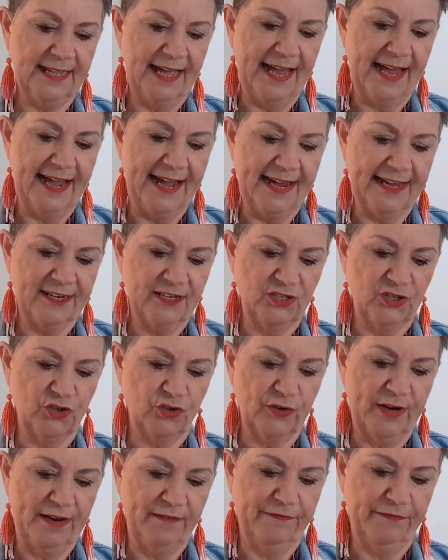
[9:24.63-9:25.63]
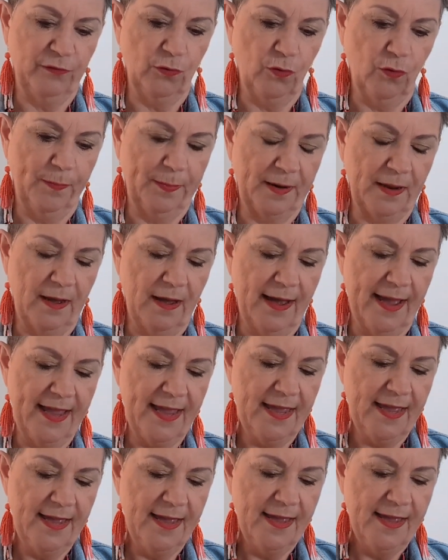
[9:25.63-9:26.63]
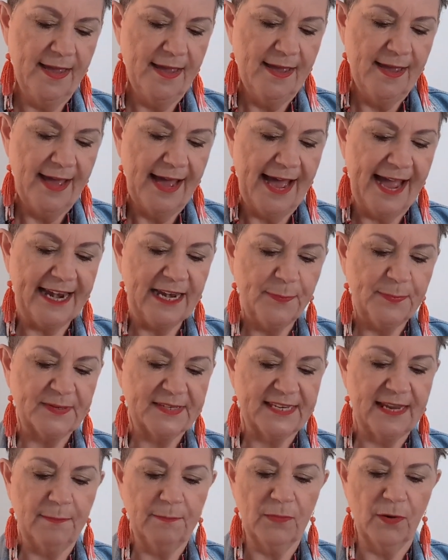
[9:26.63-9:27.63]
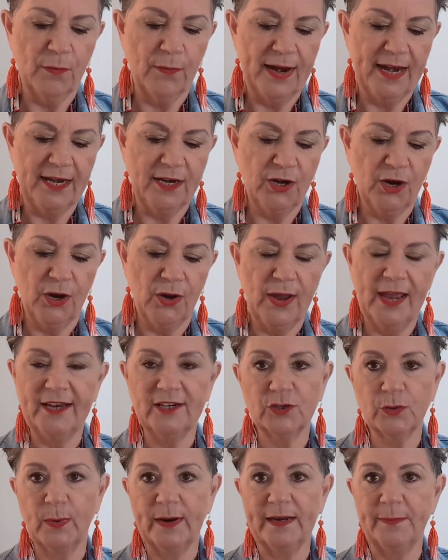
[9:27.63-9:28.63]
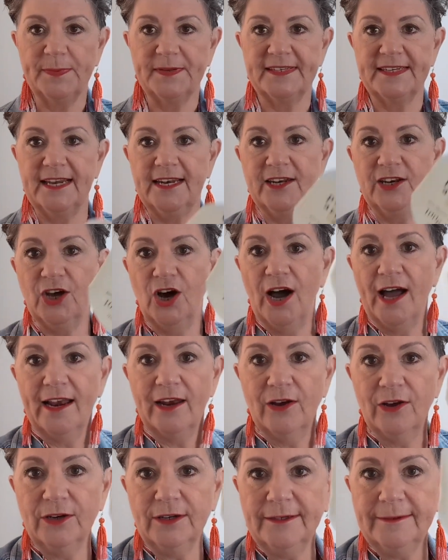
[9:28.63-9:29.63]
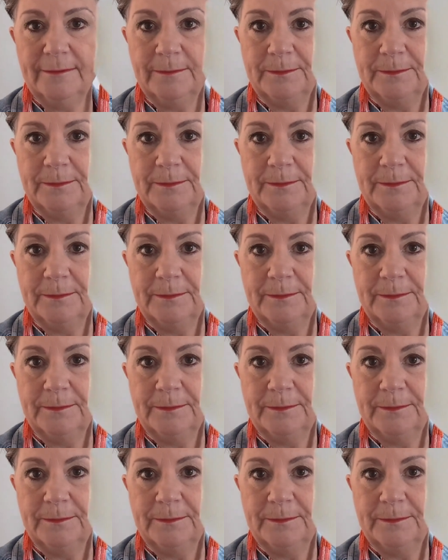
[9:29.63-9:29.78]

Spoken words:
Artistry 4 ply, 80% merino and 20% nylon.